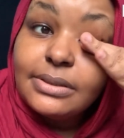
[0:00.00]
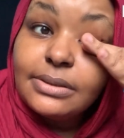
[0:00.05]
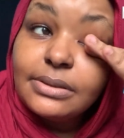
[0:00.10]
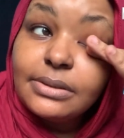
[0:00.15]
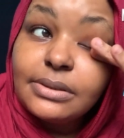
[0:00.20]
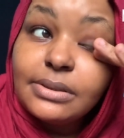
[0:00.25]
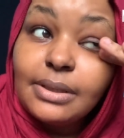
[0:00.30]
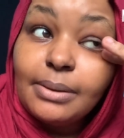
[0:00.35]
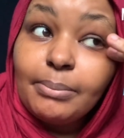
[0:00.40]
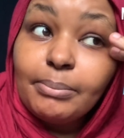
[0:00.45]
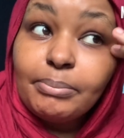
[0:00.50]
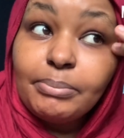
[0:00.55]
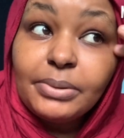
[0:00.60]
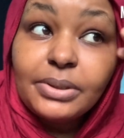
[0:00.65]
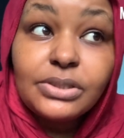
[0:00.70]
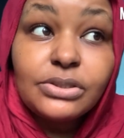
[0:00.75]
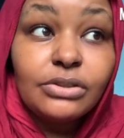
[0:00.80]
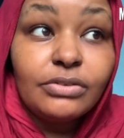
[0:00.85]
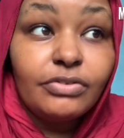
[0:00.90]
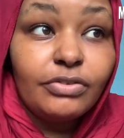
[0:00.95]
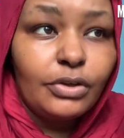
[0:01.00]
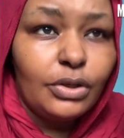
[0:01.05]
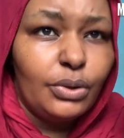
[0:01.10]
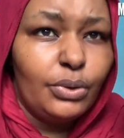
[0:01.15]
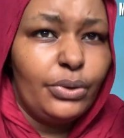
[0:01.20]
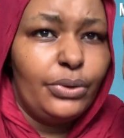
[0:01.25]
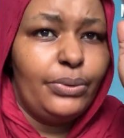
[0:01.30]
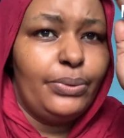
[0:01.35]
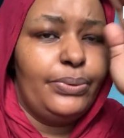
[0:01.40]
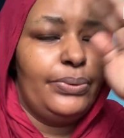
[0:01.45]
Some piece of
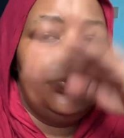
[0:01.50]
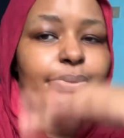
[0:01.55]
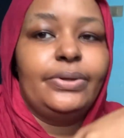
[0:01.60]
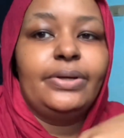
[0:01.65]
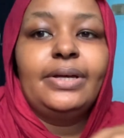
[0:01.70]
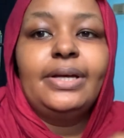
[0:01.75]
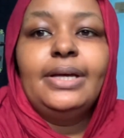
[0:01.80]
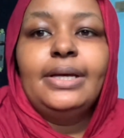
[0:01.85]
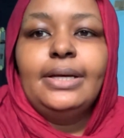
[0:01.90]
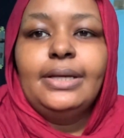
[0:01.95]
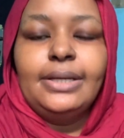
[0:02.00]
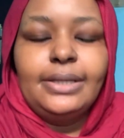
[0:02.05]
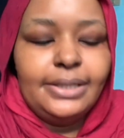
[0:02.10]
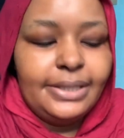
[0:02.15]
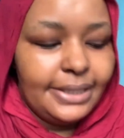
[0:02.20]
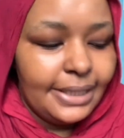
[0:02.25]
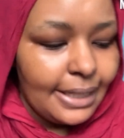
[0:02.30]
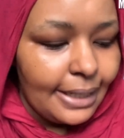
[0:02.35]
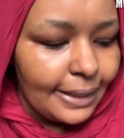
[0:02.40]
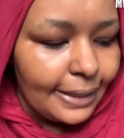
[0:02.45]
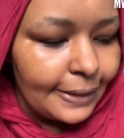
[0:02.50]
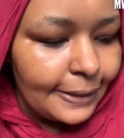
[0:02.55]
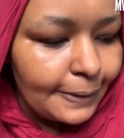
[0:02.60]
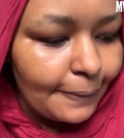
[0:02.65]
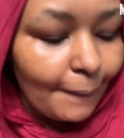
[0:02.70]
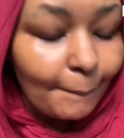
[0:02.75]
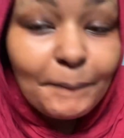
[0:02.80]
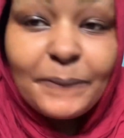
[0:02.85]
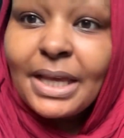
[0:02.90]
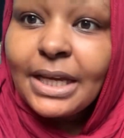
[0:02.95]
cloth. Yeah,
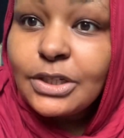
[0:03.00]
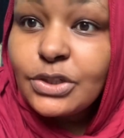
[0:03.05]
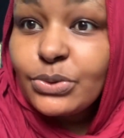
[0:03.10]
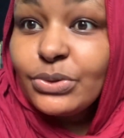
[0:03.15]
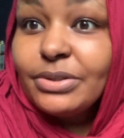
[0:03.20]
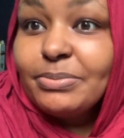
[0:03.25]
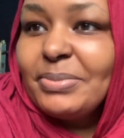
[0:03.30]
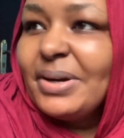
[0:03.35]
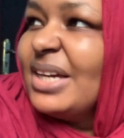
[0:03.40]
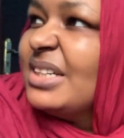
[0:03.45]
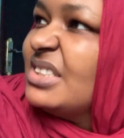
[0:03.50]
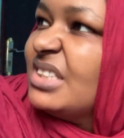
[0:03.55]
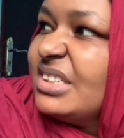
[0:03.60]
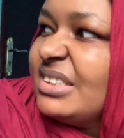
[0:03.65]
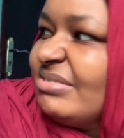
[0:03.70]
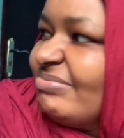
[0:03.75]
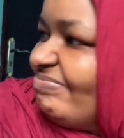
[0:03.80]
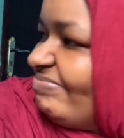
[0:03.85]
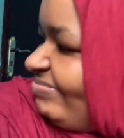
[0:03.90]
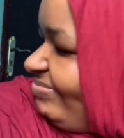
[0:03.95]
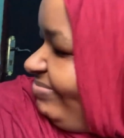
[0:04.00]
and yeah, toothbrush and